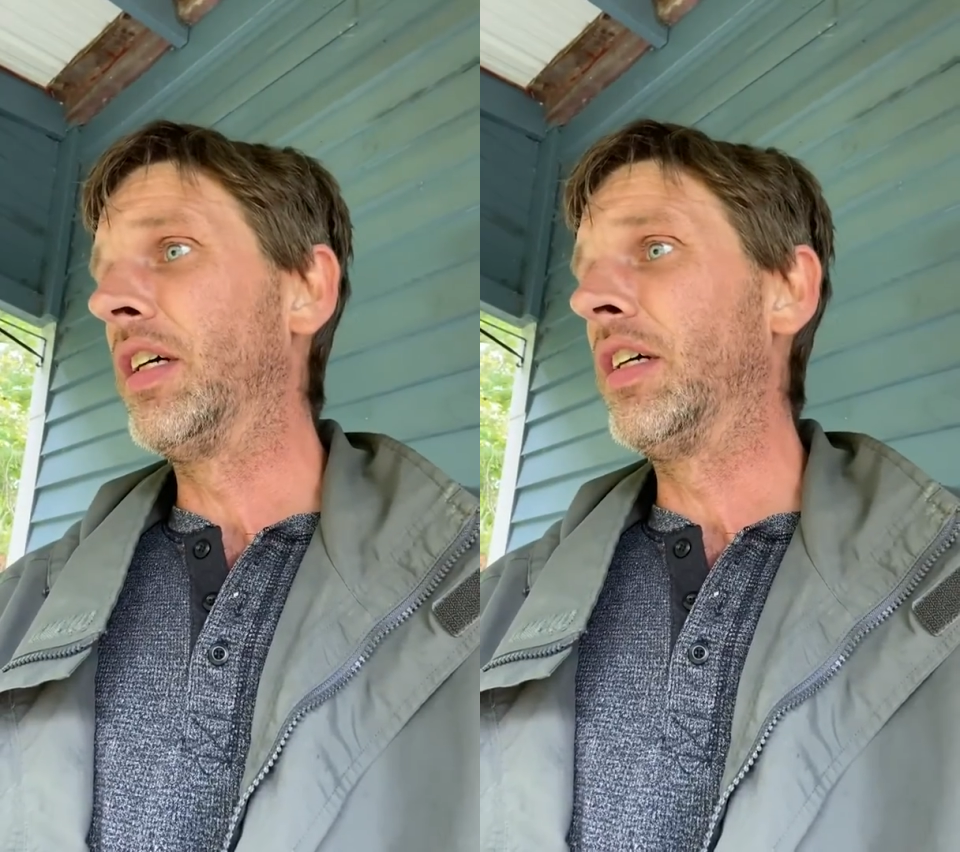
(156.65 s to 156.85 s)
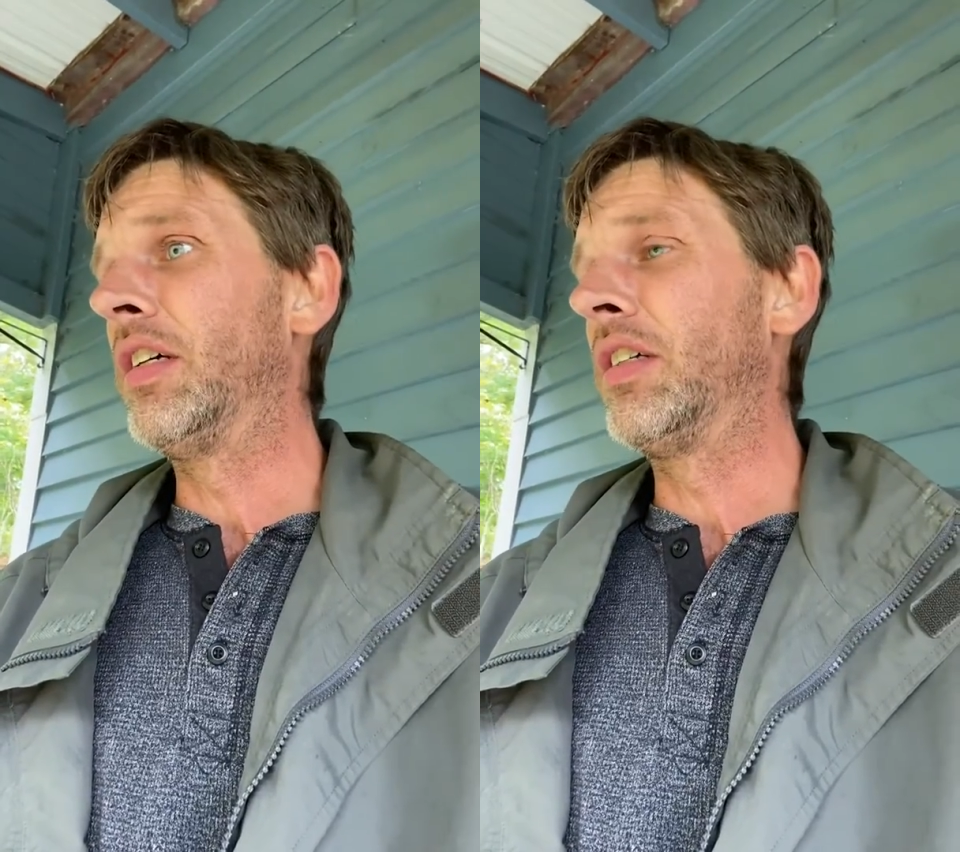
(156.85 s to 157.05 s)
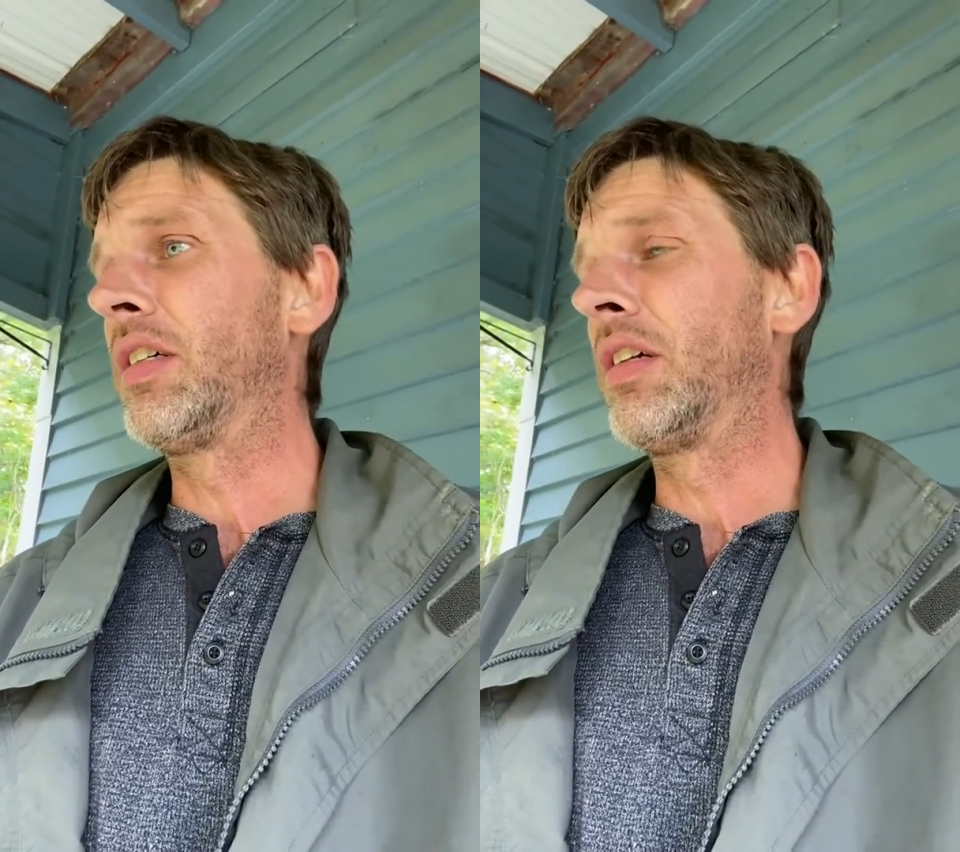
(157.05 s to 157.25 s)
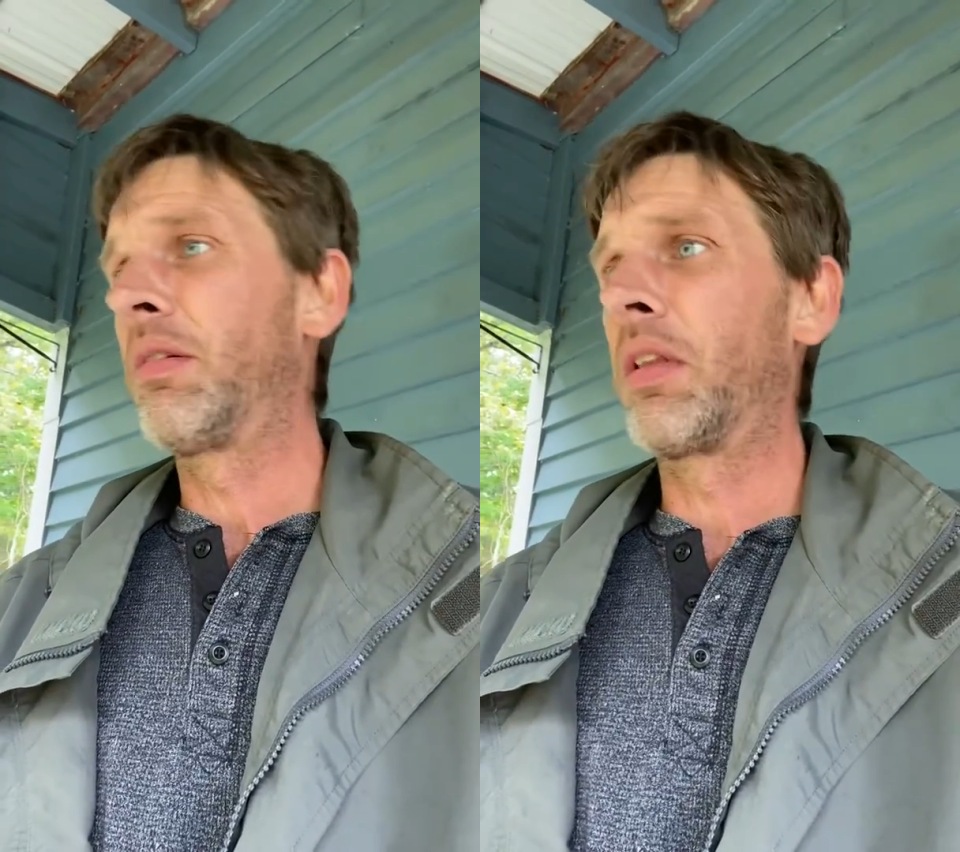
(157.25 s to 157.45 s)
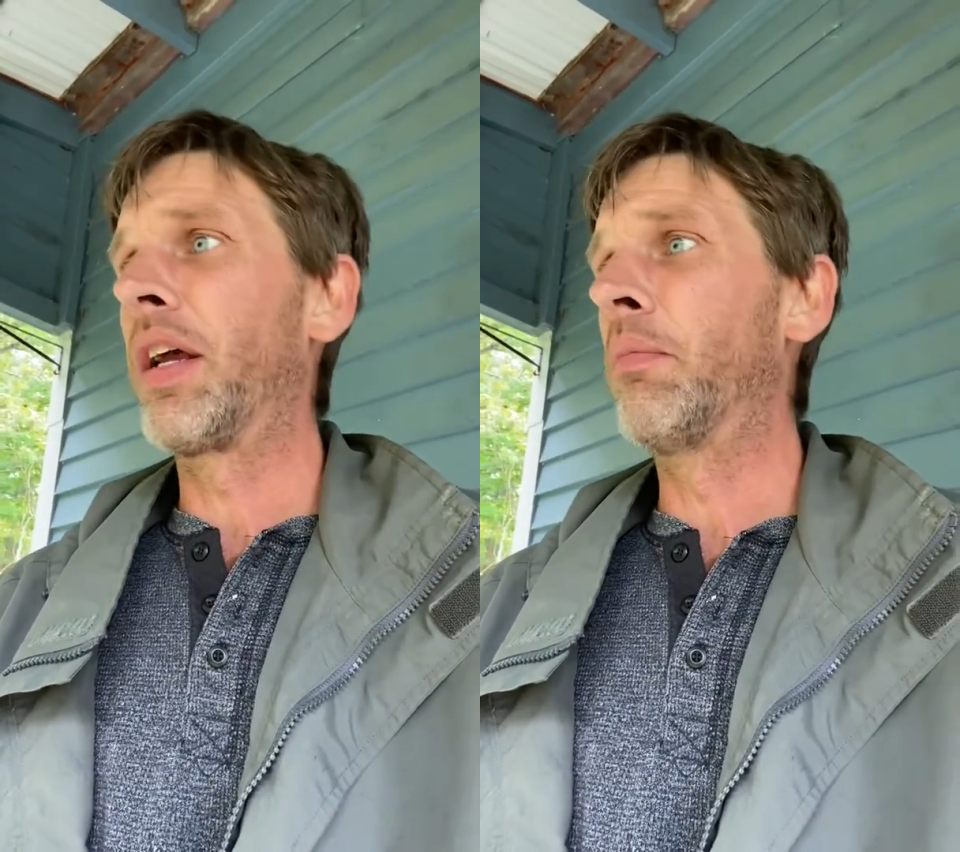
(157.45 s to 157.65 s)
is
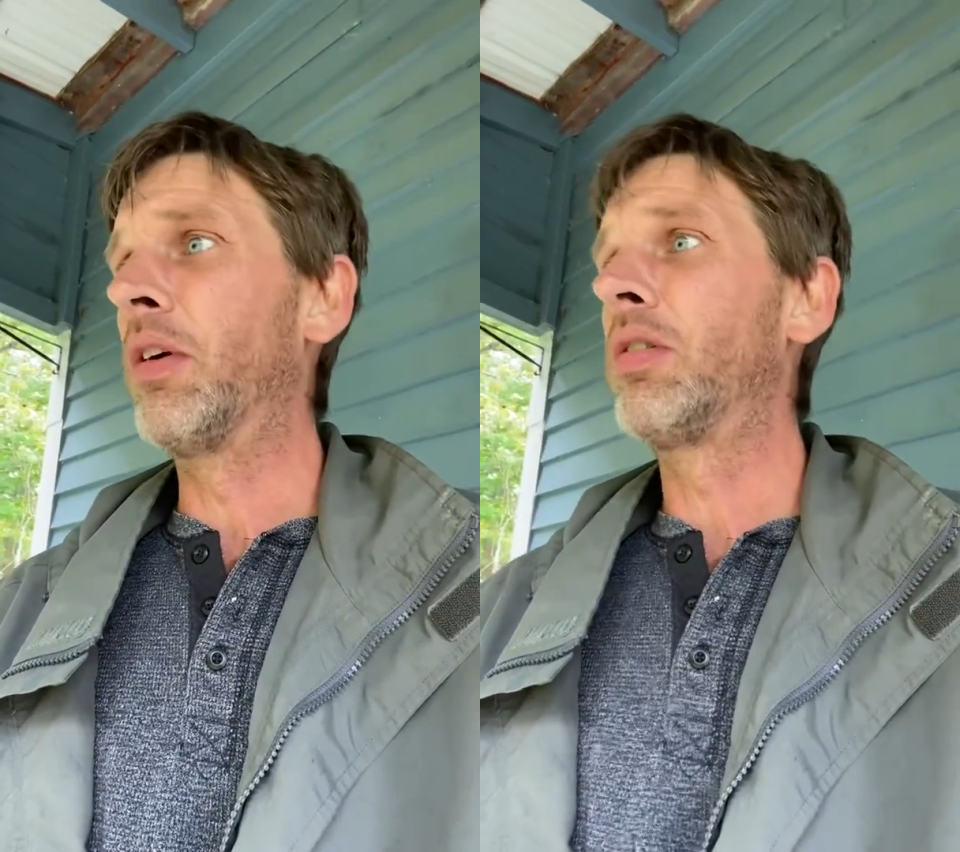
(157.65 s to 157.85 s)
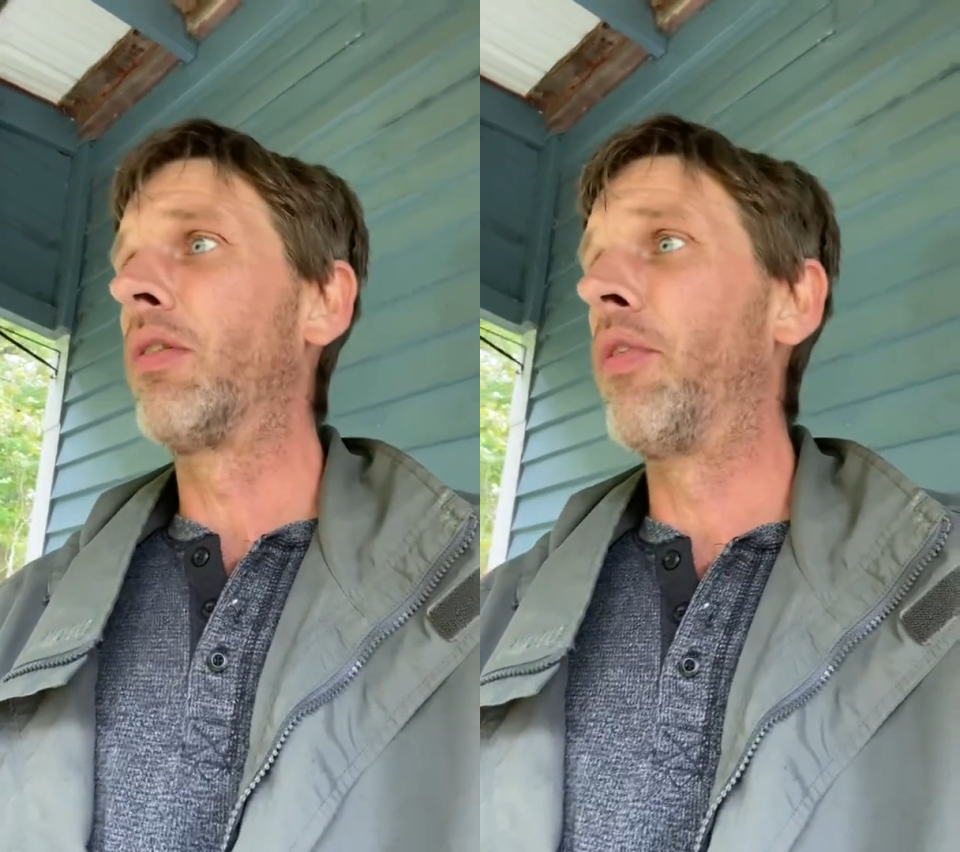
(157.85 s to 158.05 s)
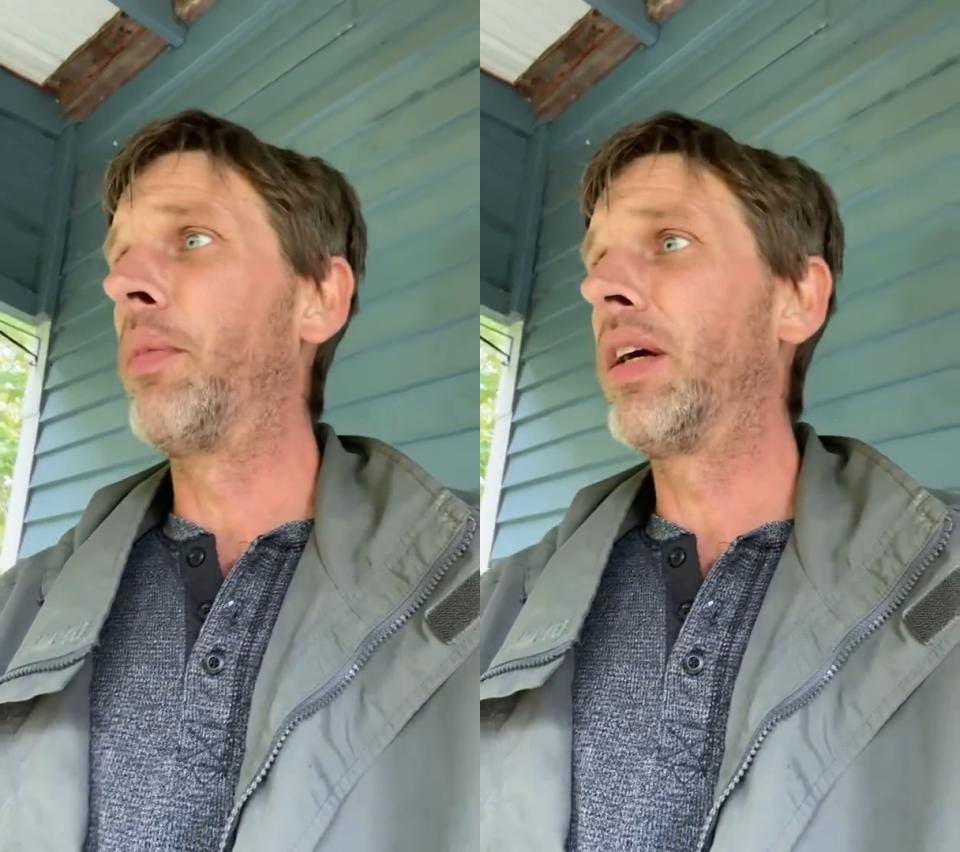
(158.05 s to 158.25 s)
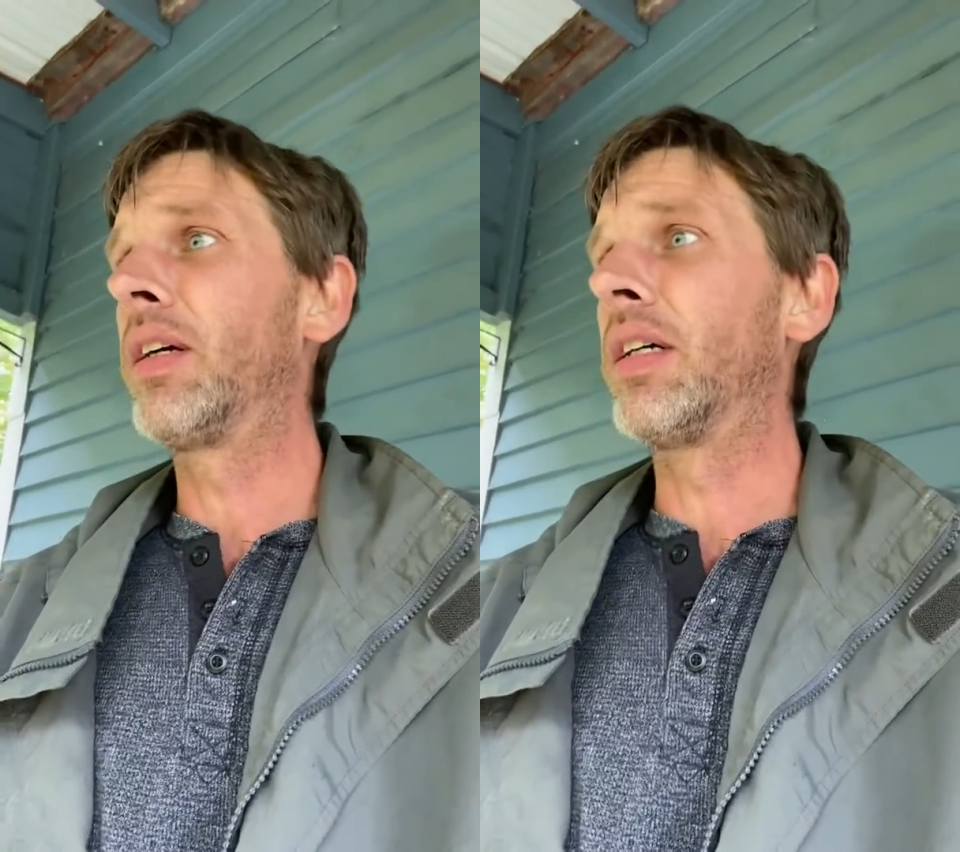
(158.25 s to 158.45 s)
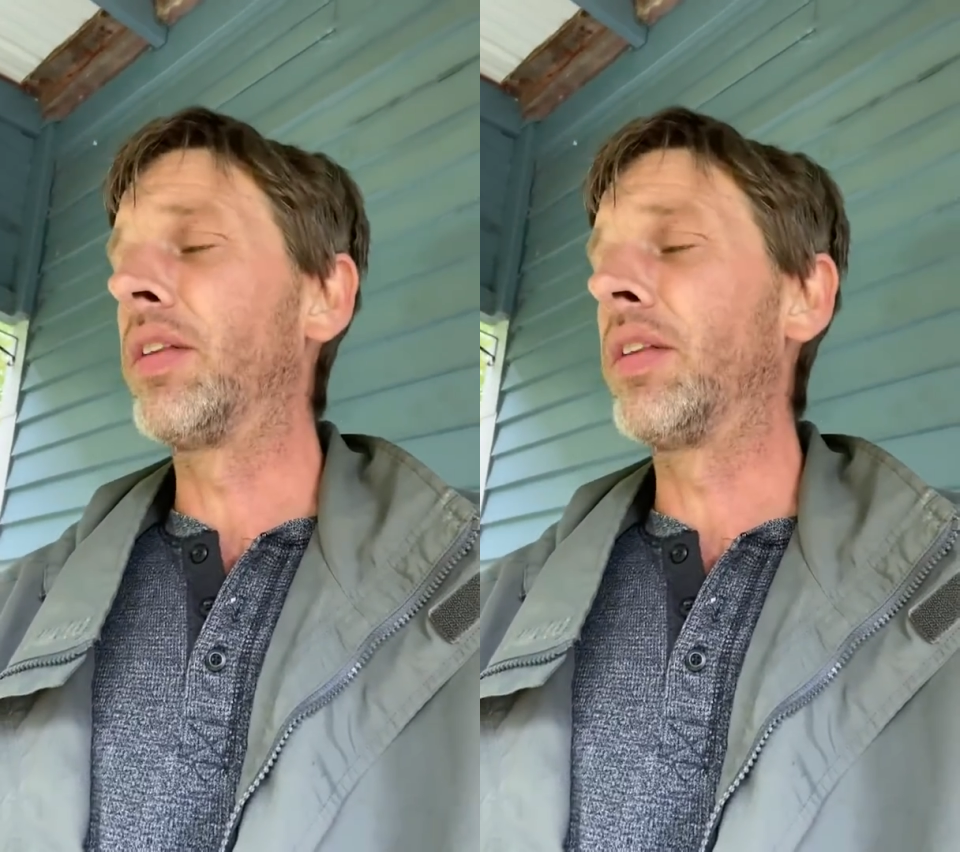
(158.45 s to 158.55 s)
like most of America.